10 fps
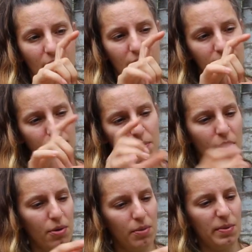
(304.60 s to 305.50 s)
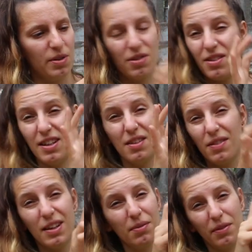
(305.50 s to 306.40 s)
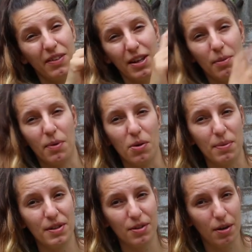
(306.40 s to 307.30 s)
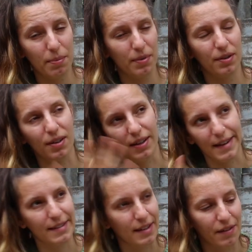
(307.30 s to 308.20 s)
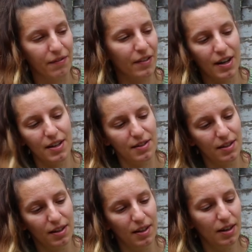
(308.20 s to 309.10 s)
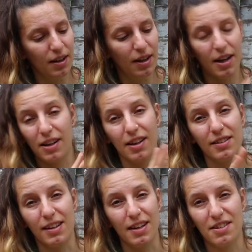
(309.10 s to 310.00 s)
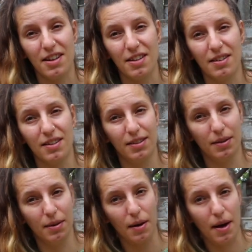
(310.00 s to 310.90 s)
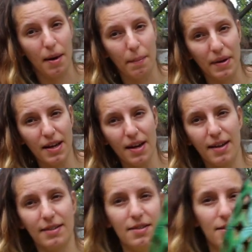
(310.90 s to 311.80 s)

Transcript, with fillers: Edison bulbs and just leave it with like the bulb in top, unless I can find a nice light shade. Um, but yeah, it's